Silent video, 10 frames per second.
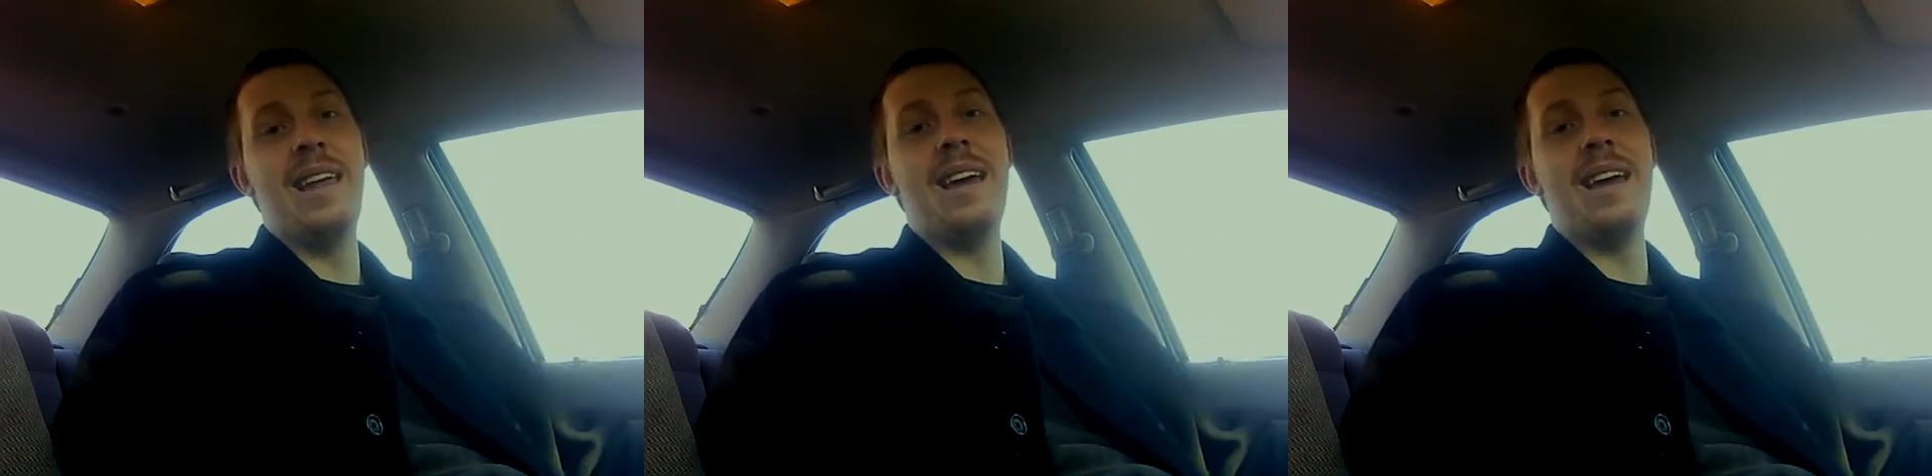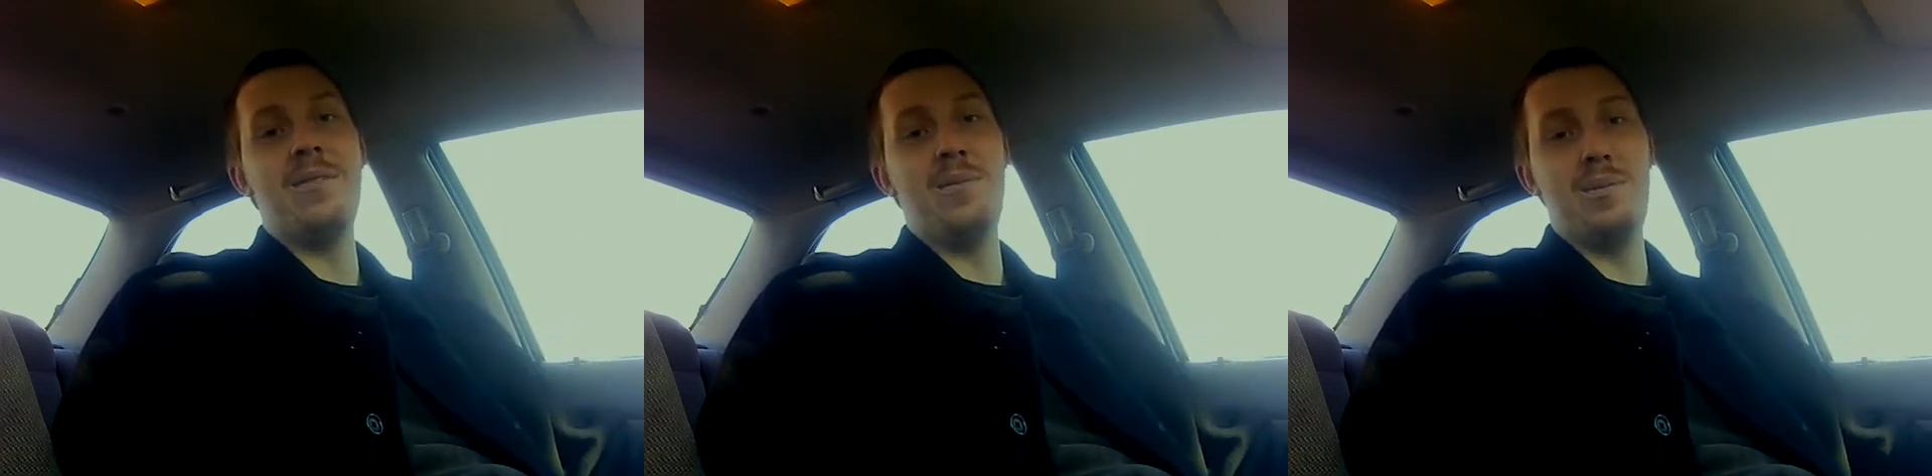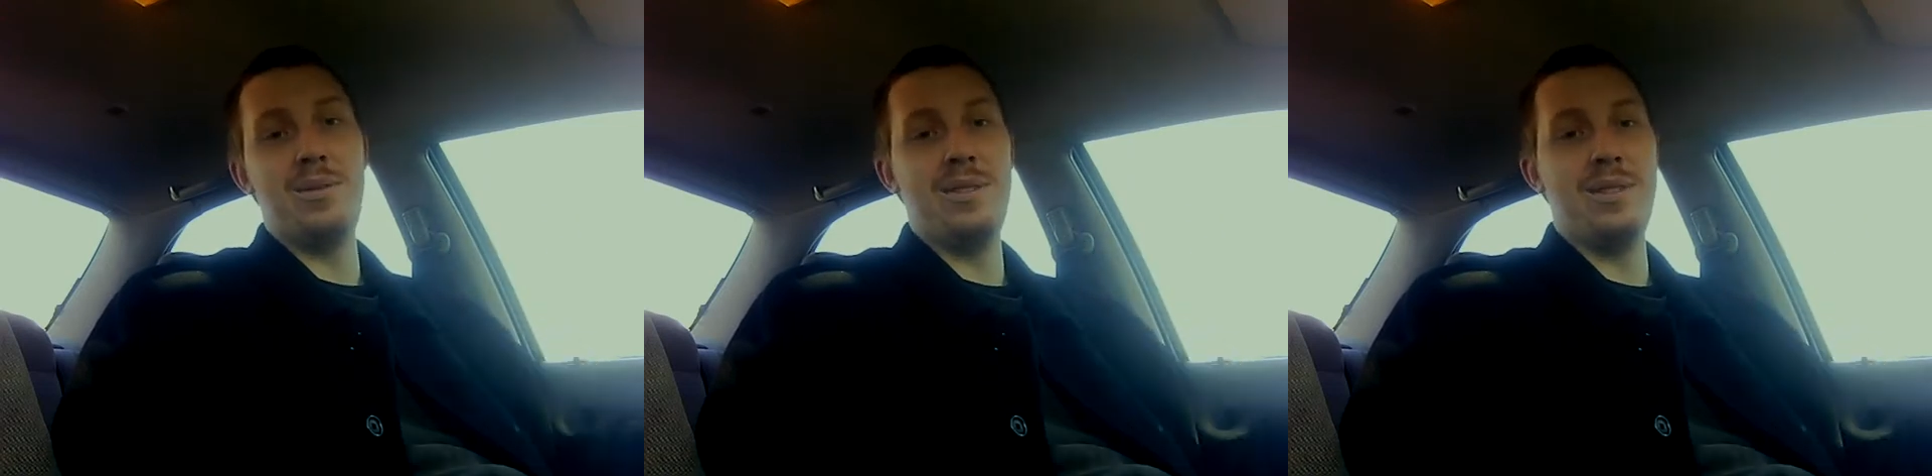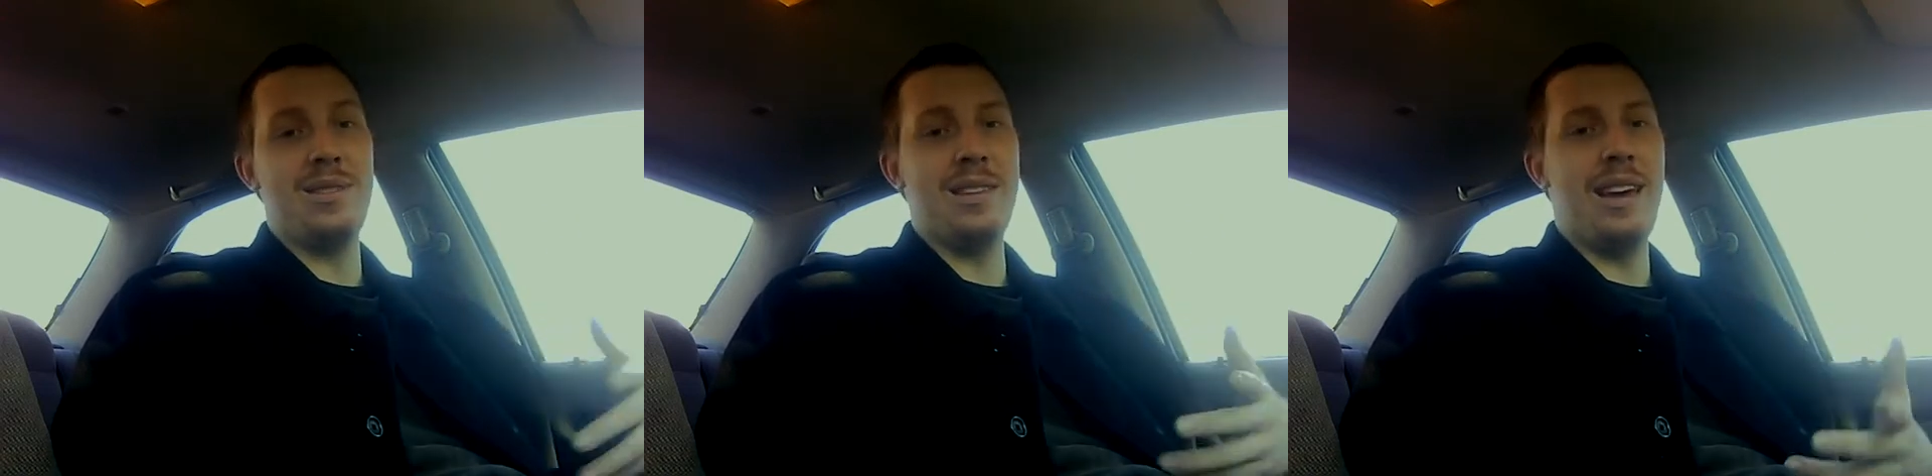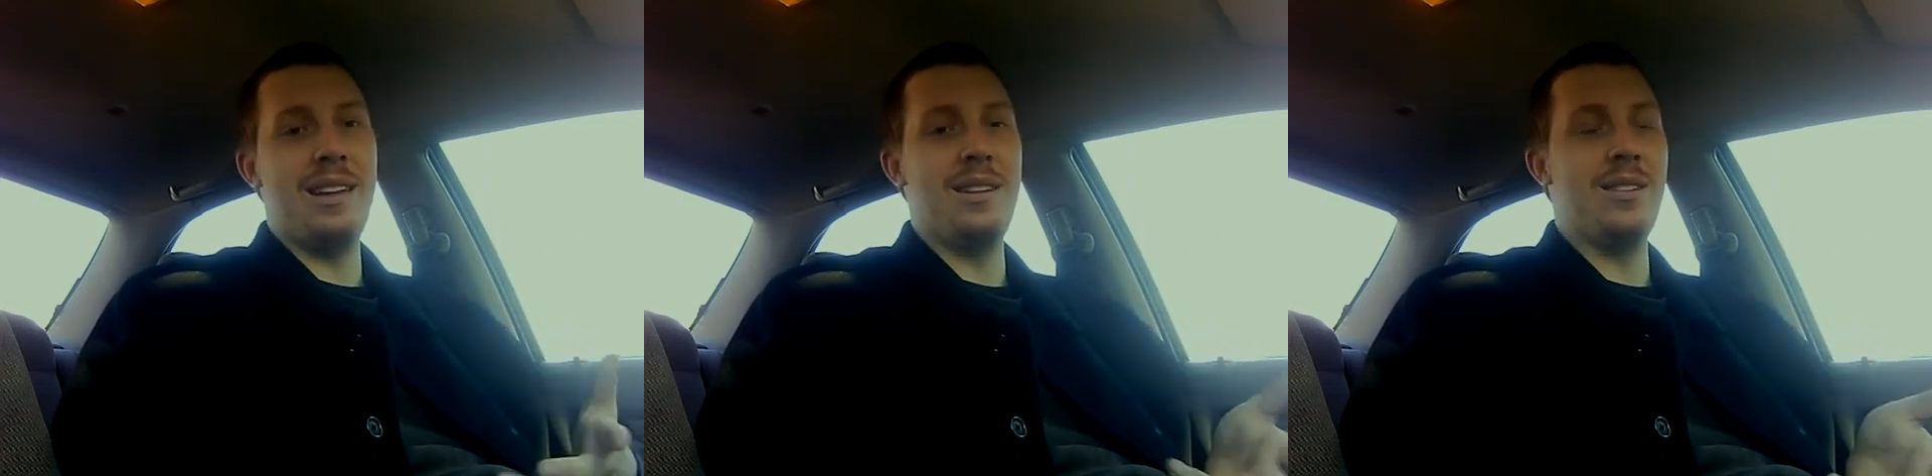negative member to
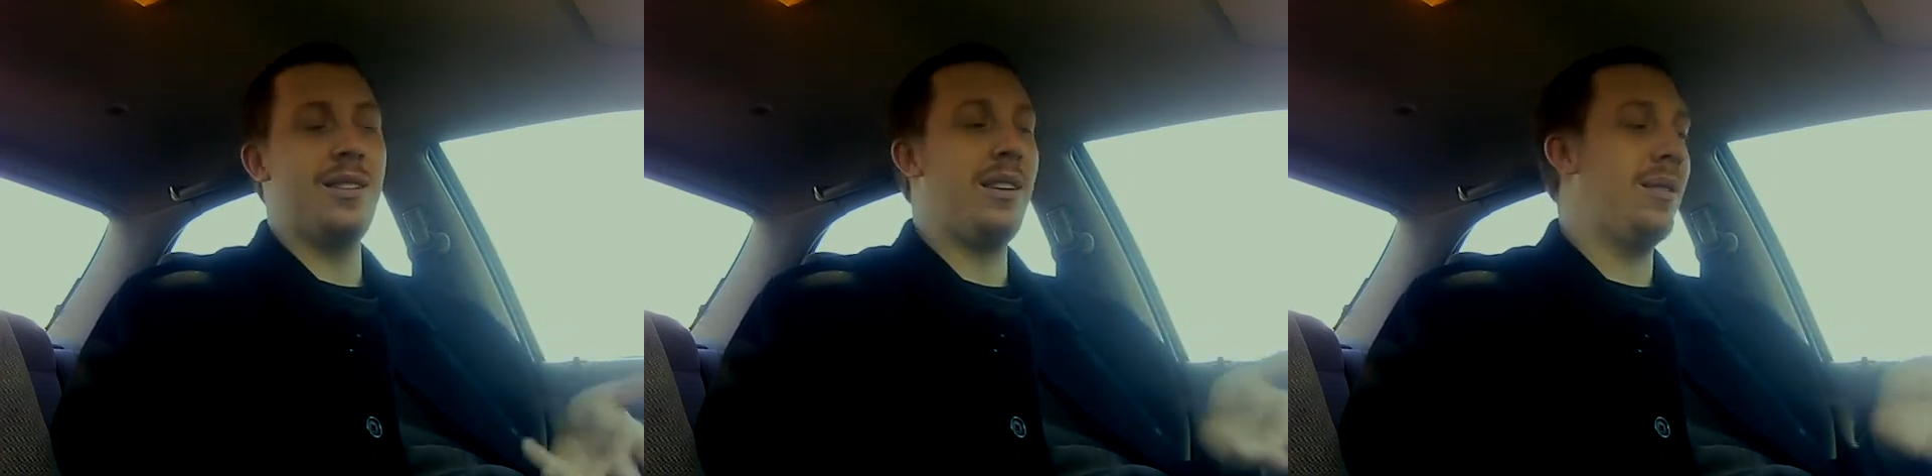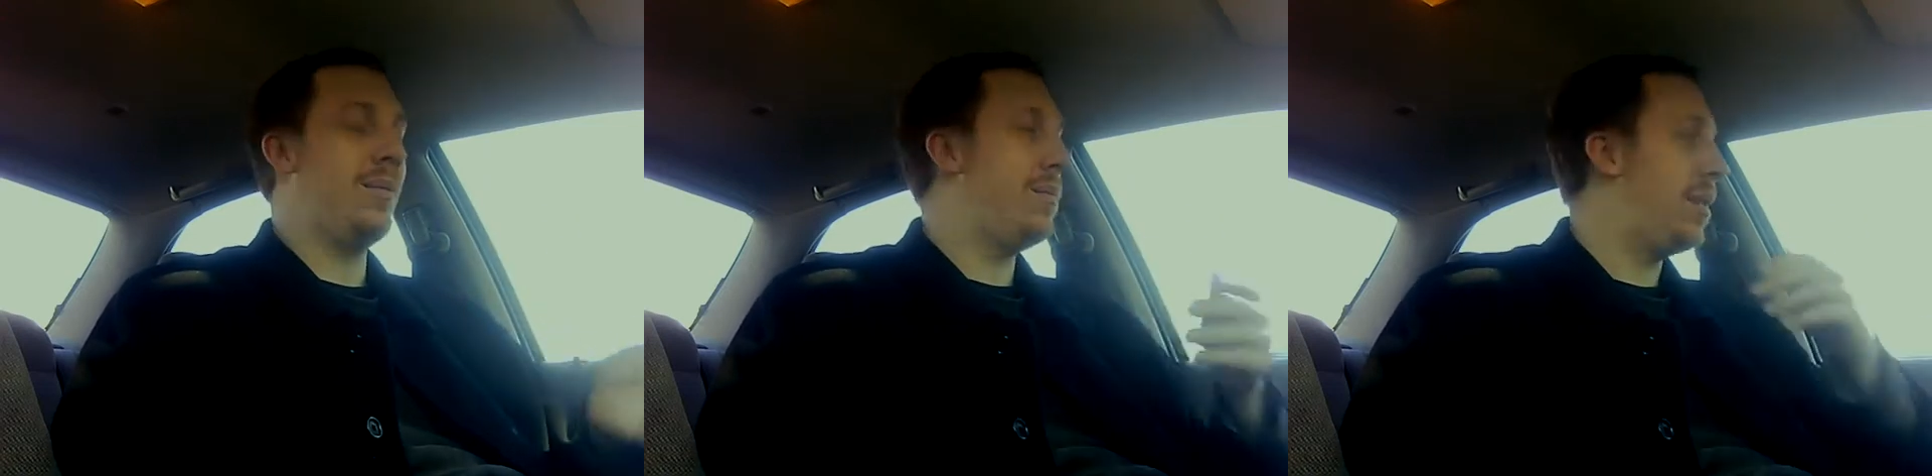society, or I